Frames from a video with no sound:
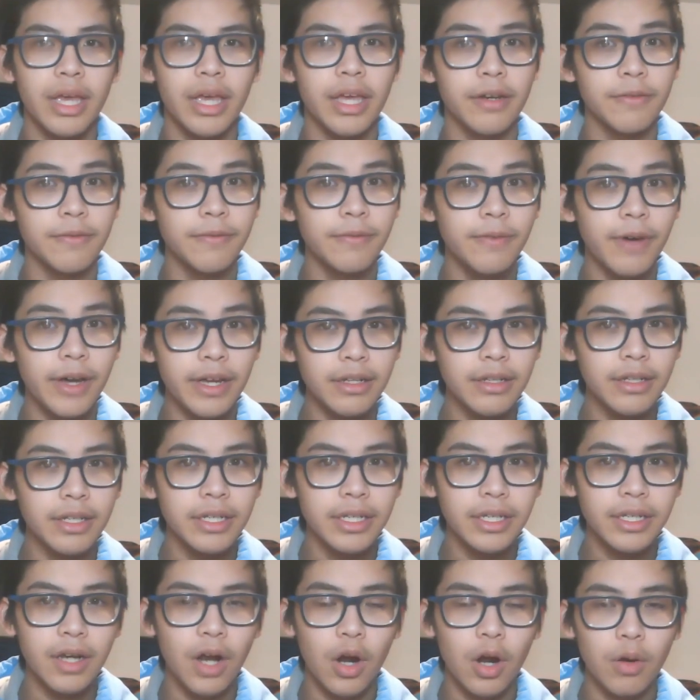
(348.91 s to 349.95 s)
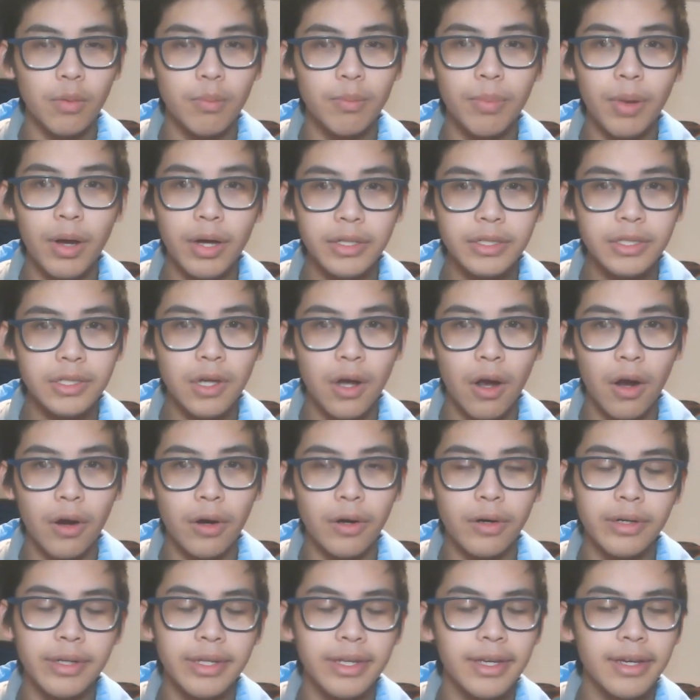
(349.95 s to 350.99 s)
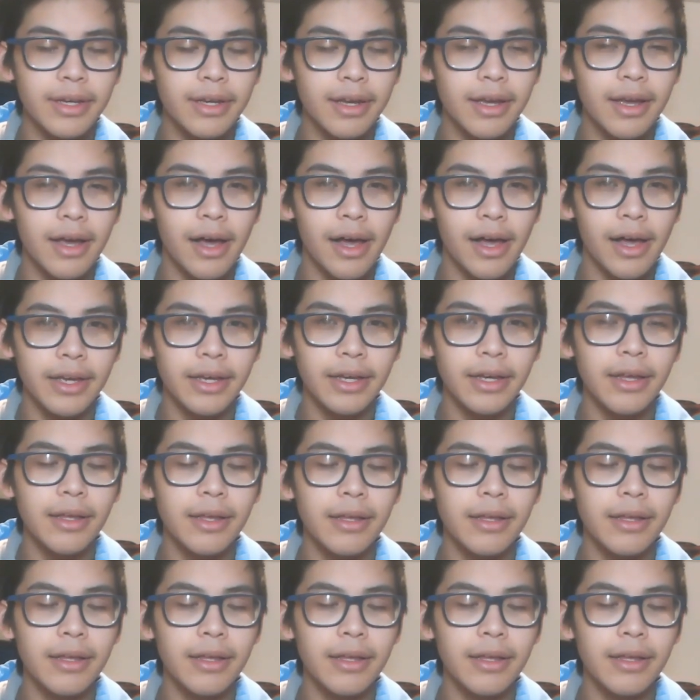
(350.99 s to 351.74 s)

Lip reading: And finally, our boss card, Gaia.